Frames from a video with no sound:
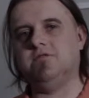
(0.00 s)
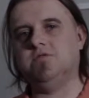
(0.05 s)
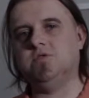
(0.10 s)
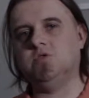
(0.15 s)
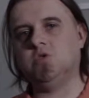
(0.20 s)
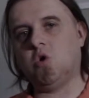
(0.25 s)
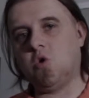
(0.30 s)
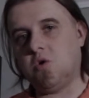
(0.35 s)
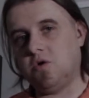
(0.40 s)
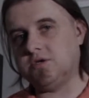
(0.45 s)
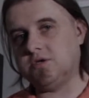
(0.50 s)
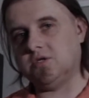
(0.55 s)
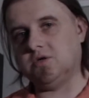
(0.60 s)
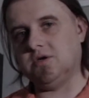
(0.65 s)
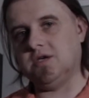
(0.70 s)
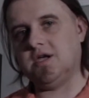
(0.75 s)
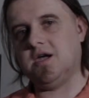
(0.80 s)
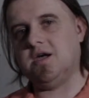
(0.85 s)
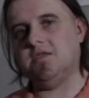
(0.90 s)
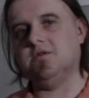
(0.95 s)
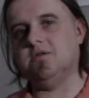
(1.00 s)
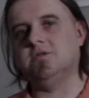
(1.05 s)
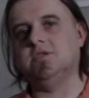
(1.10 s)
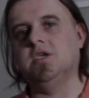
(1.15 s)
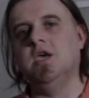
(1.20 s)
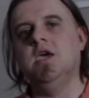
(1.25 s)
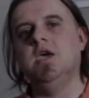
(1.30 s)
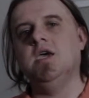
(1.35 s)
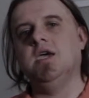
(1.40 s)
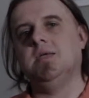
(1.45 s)
of torturing others
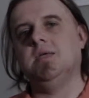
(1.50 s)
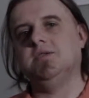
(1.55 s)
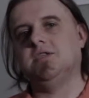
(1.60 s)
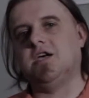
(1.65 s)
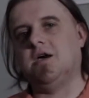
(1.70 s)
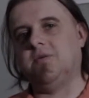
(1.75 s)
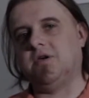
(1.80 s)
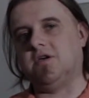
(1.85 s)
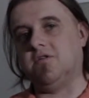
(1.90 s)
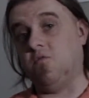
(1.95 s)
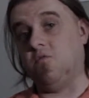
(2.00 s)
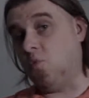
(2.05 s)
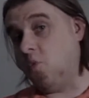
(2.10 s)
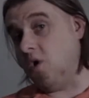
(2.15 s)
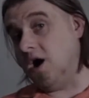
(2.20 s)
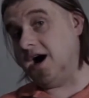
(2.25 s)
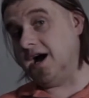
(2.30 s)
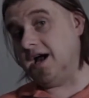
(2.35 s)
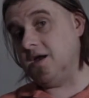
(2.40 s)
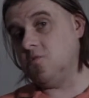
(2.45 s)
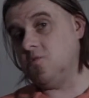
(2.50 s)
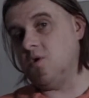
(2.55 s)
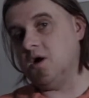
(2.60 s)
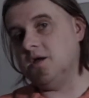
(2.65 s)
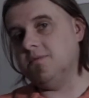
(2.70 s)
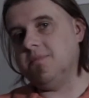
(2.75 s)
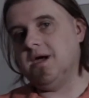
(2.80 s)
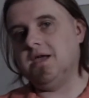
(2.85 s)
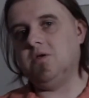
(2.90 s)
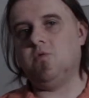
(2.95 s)
and the topic of why
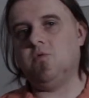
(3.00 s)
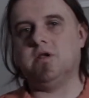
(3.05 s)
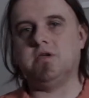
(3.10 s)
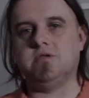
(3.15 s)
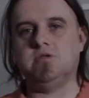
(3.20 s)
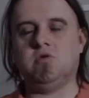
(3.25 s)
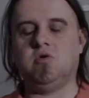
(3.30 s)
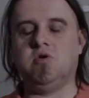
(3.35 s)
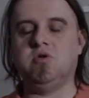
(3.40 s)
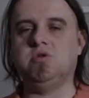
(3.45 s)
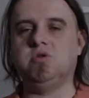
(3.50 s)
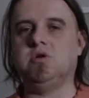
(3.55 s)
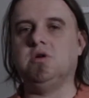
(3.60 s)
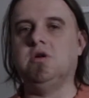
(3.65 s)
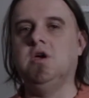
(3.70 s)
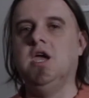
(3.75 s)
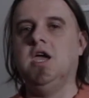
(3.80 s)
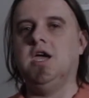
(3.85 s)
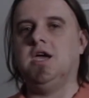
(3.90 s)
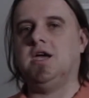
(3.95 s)
one might want to torture.